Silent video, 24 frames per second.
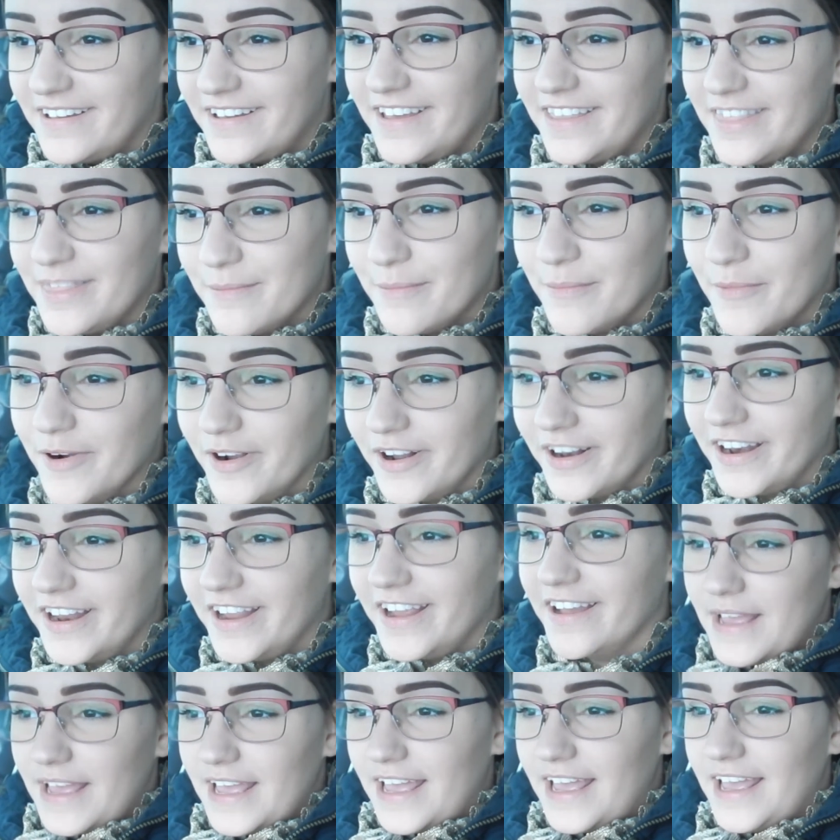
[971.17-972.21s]
in the
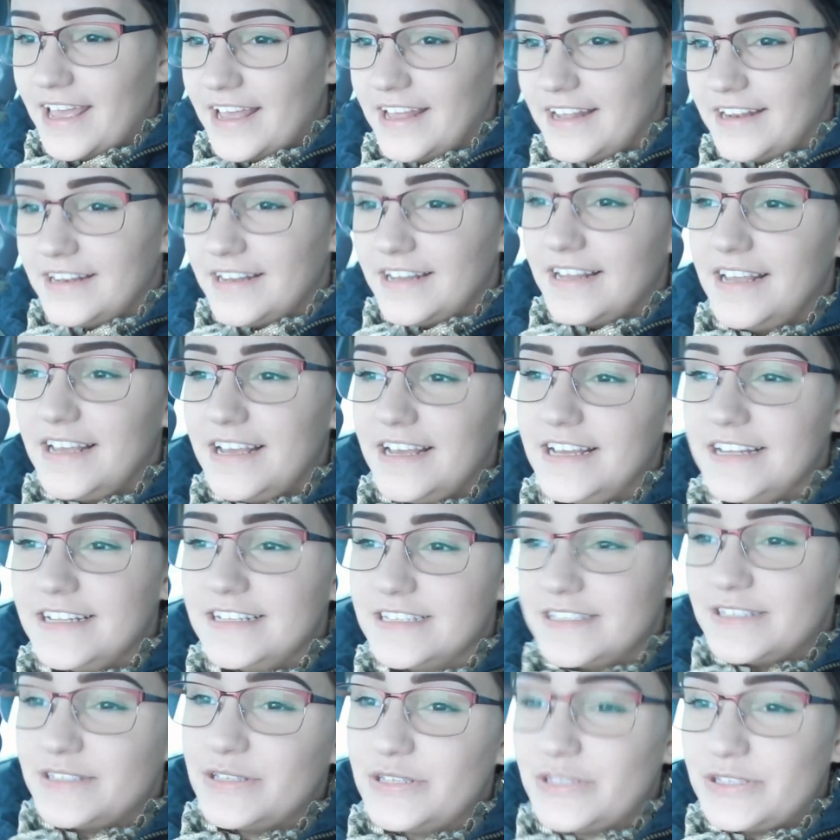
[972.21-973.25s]
morning. And
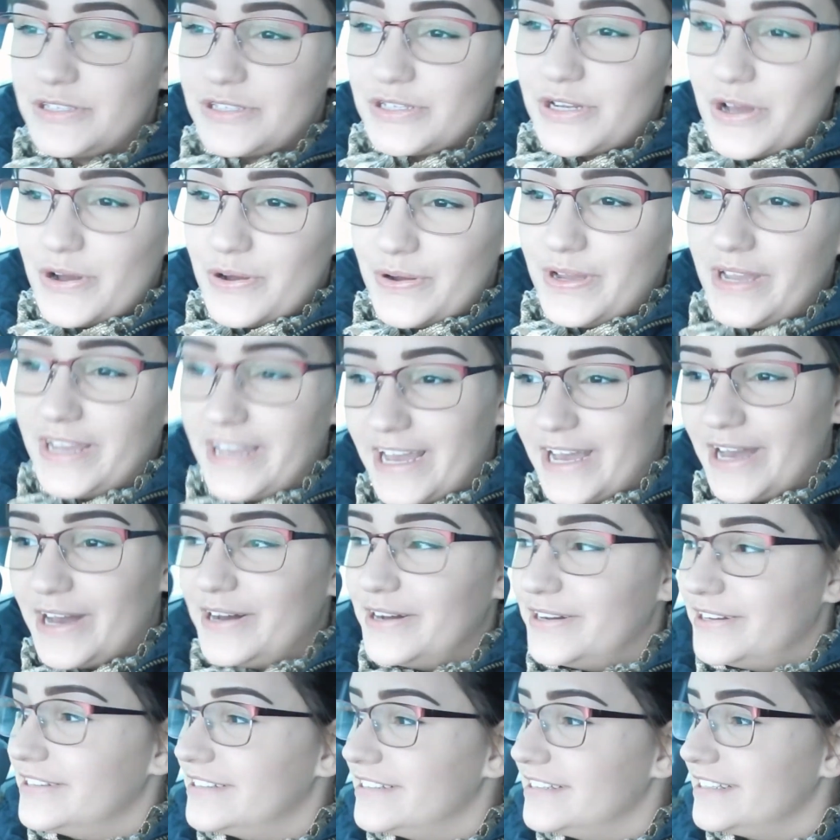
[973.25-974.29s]
it's snowing
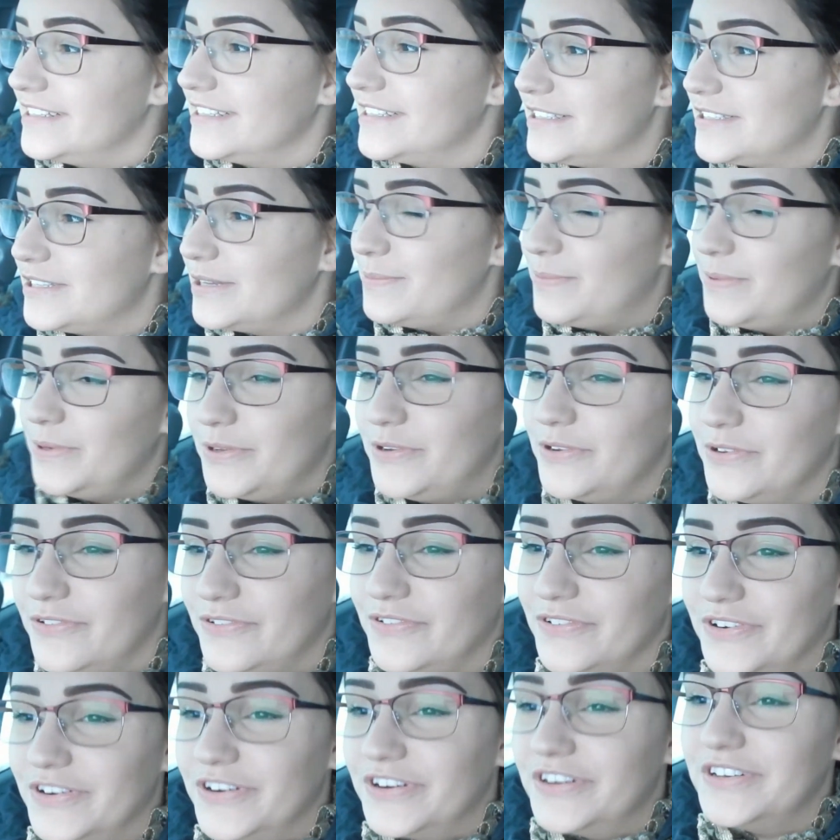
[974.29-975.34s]
out. It's so
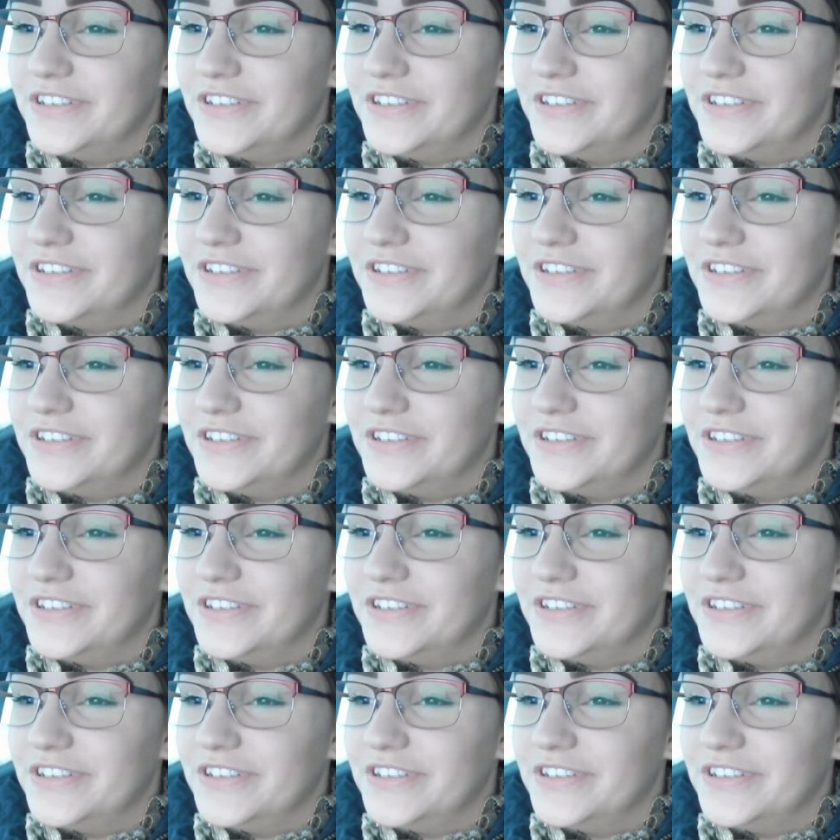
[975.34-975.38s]
beautiful.